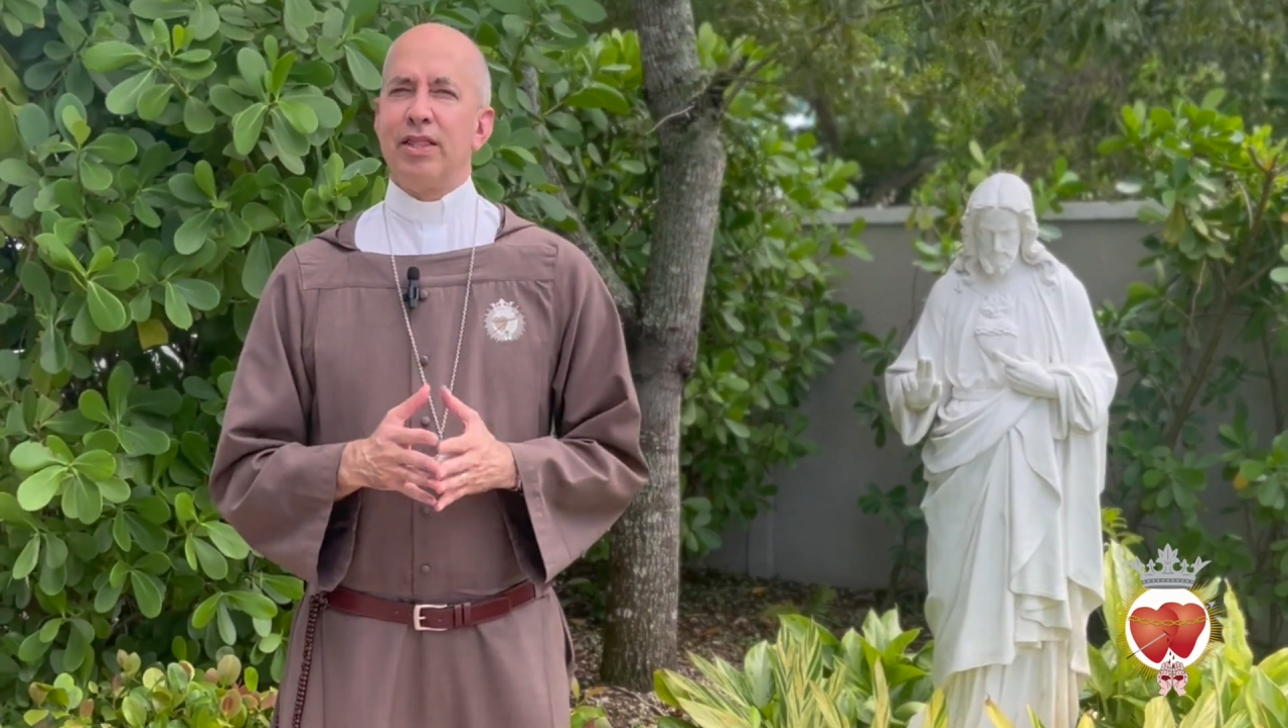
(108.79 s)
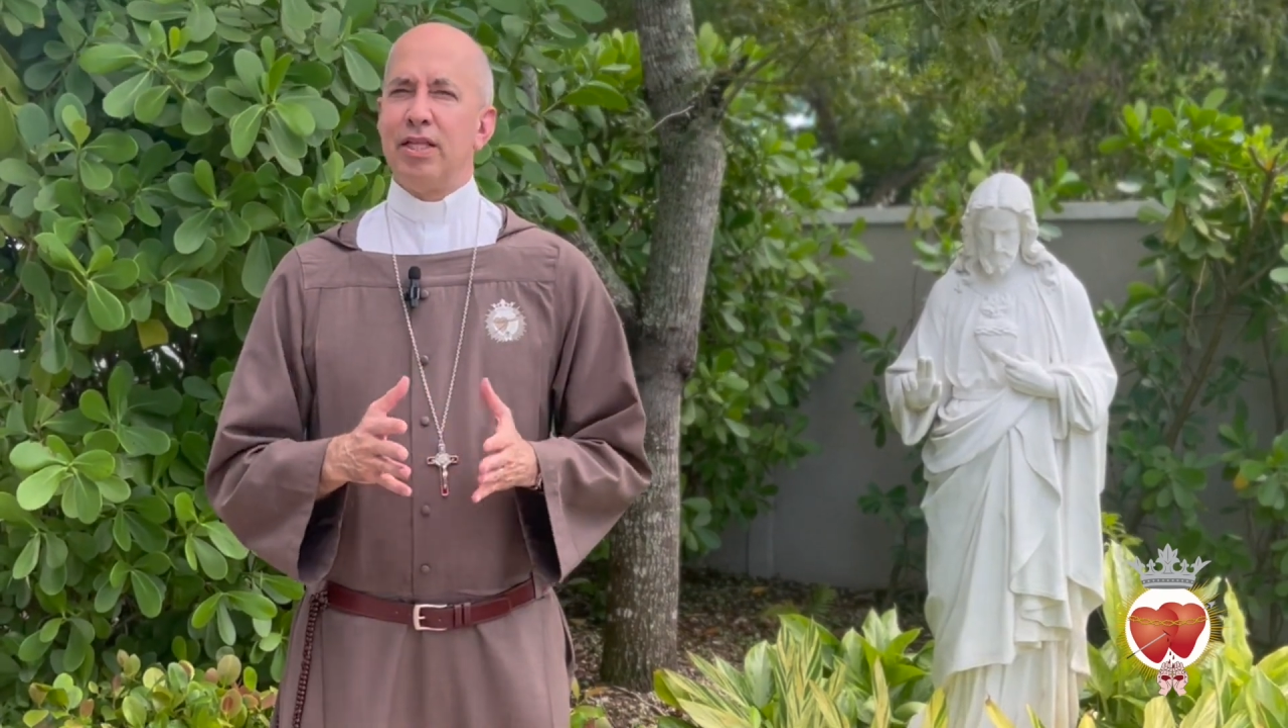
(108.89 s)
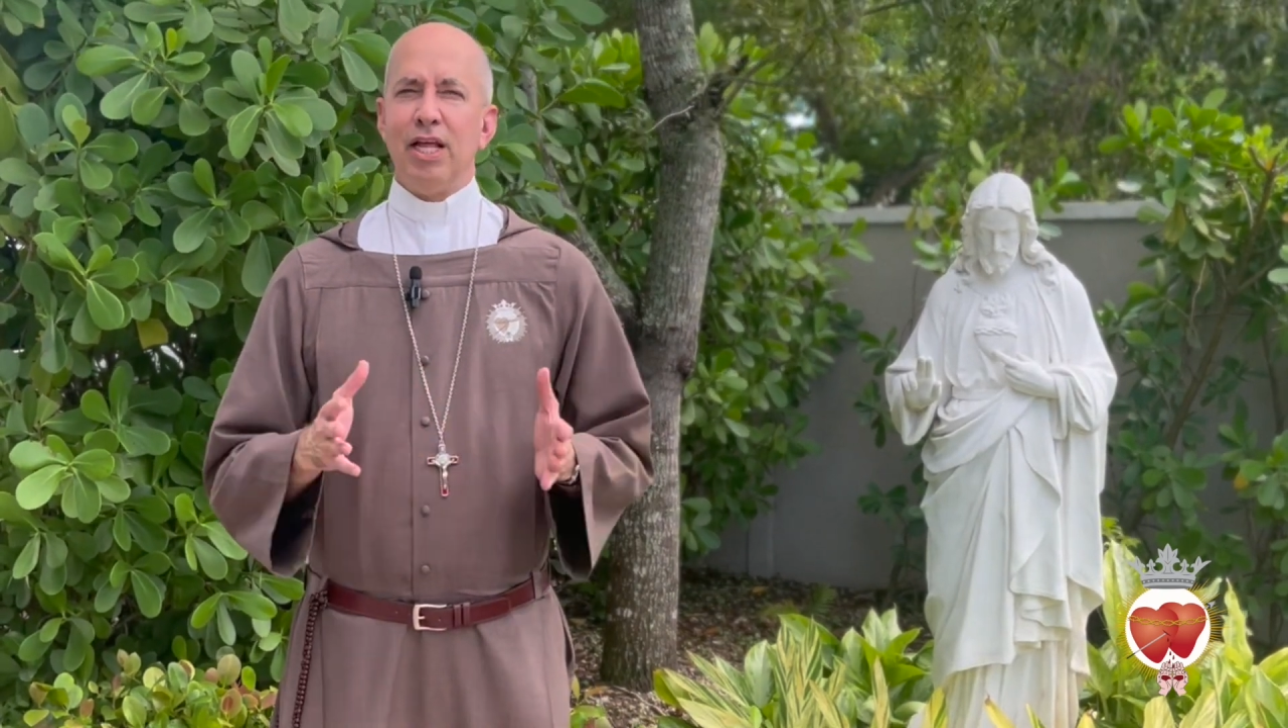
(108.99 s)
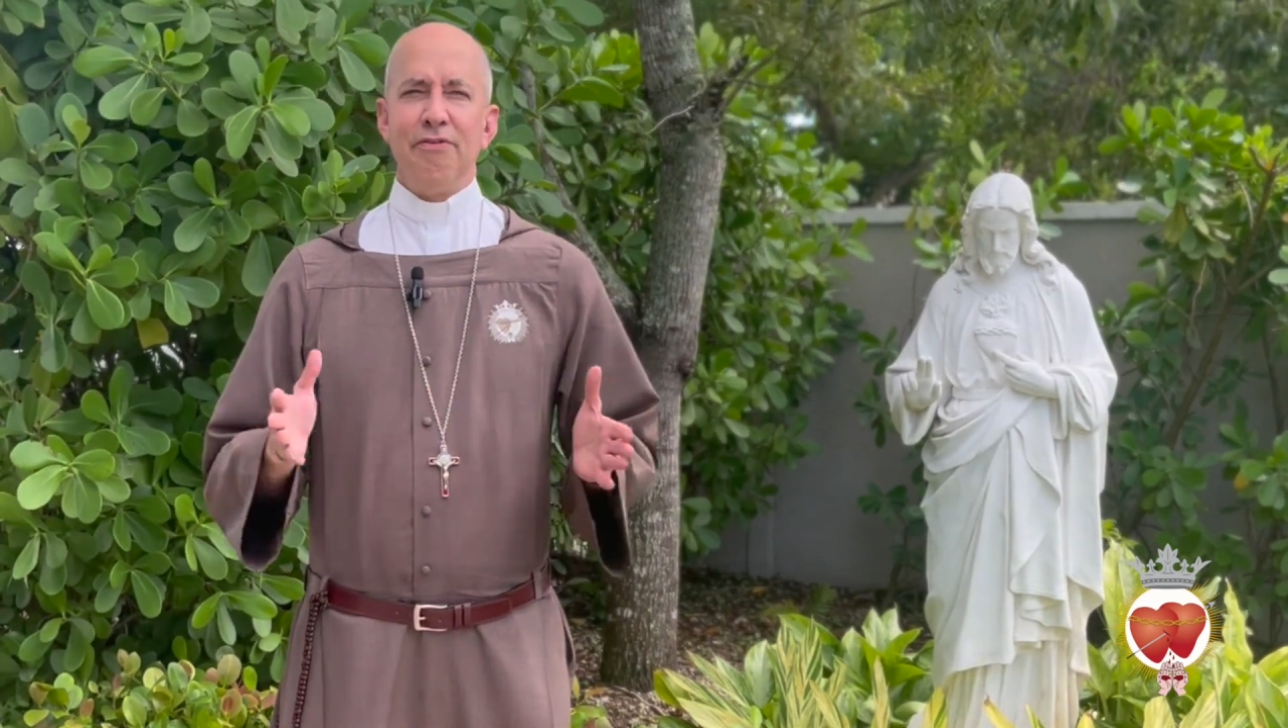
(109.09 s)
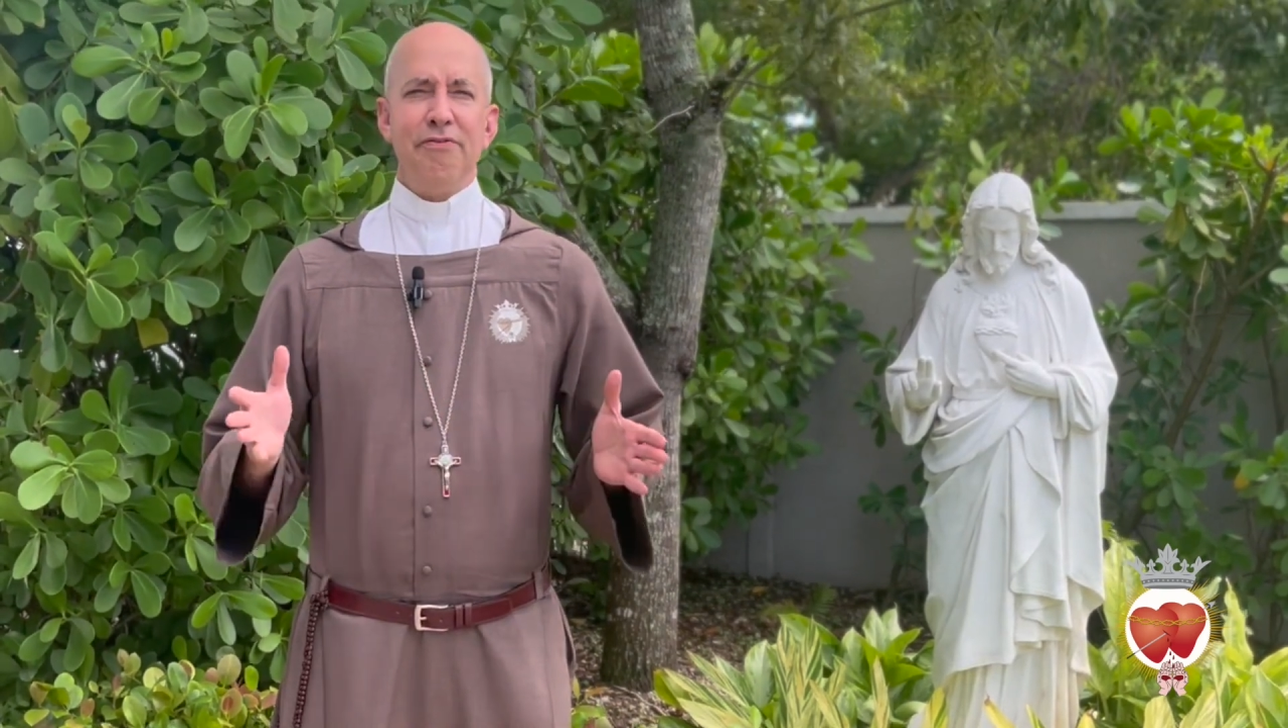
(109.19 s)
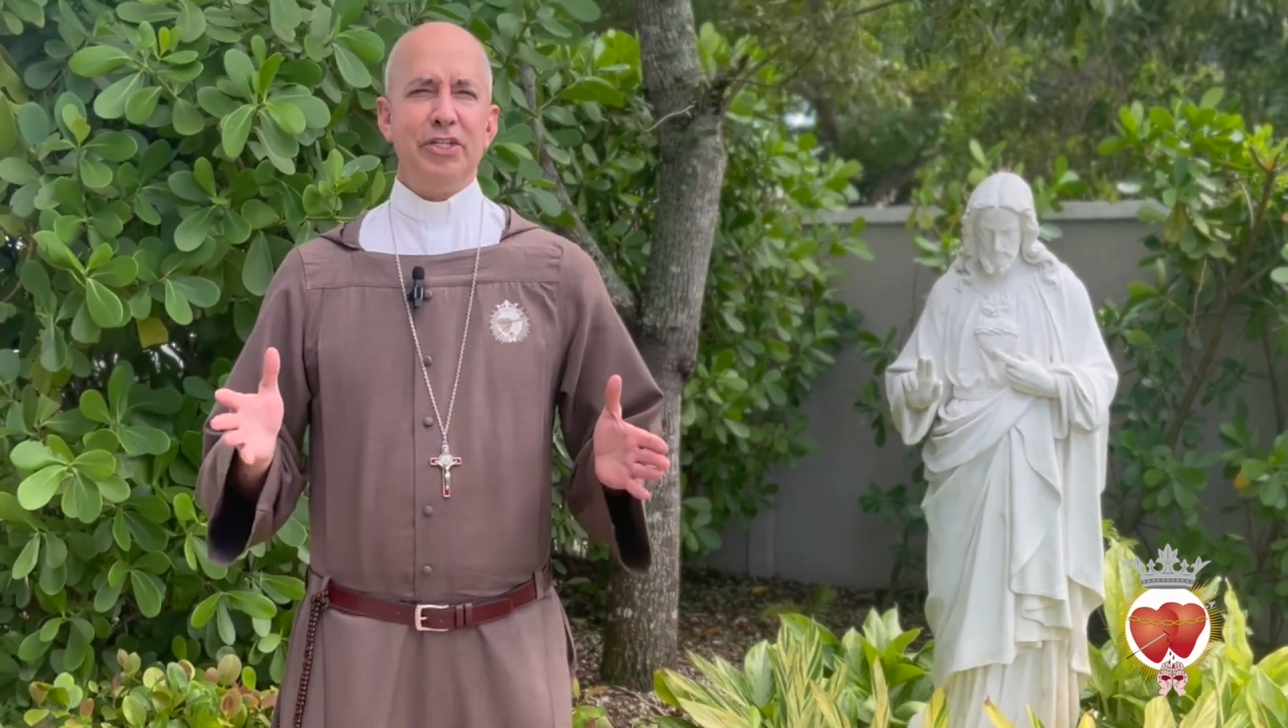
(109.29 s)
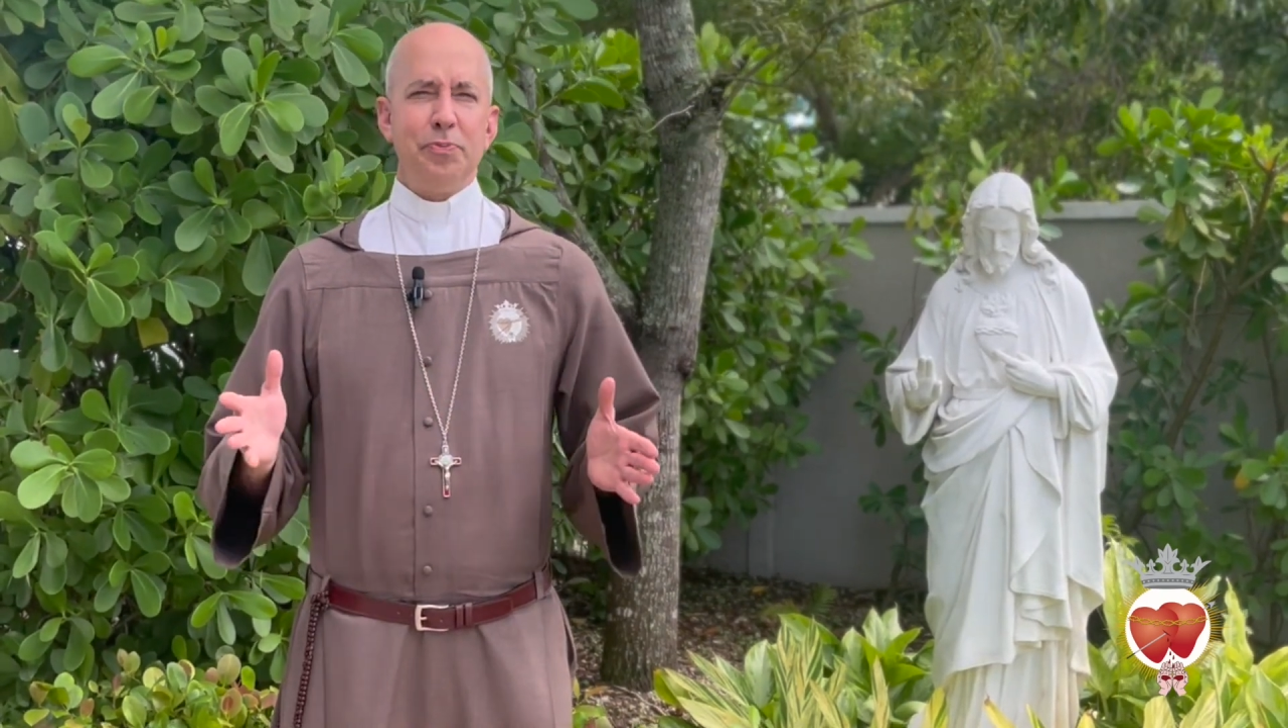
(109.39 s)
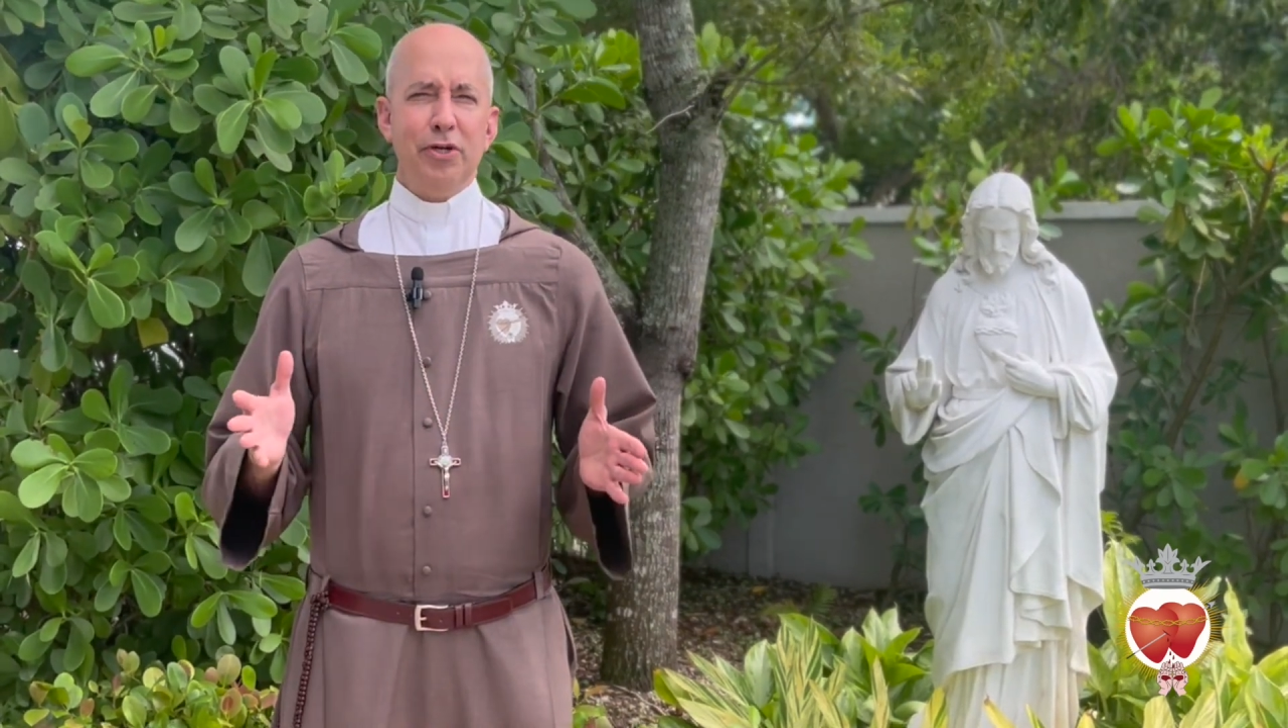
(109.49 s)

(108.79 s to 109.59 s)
The love of His